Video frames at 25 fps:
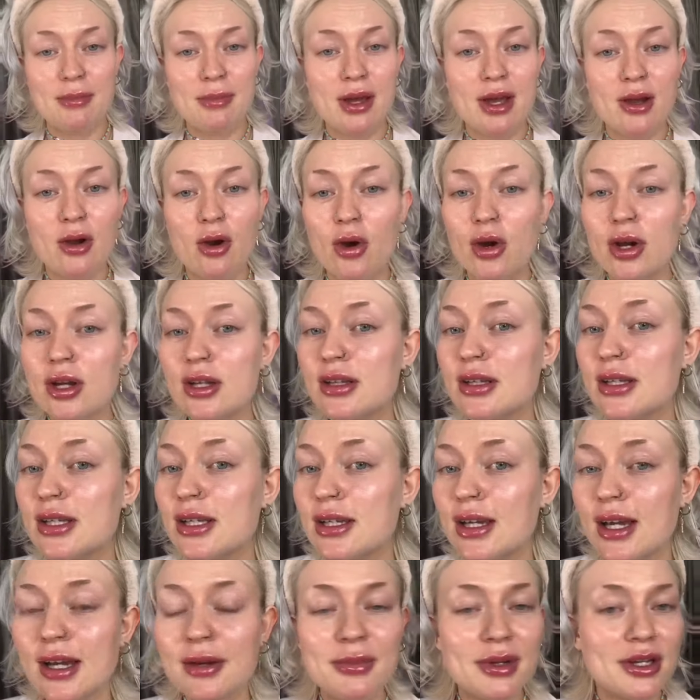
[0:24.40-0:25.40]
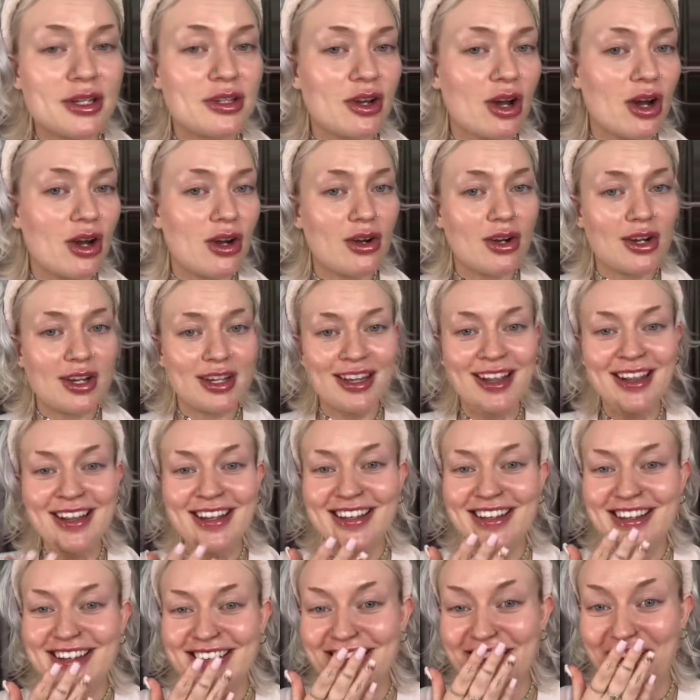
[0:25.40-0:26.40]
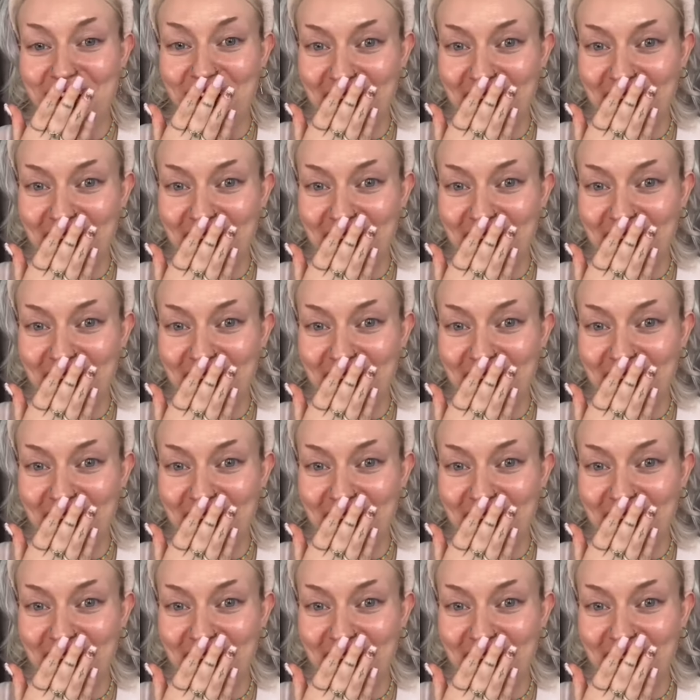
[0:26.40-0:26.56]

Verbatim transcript: I oily? Am I not oily?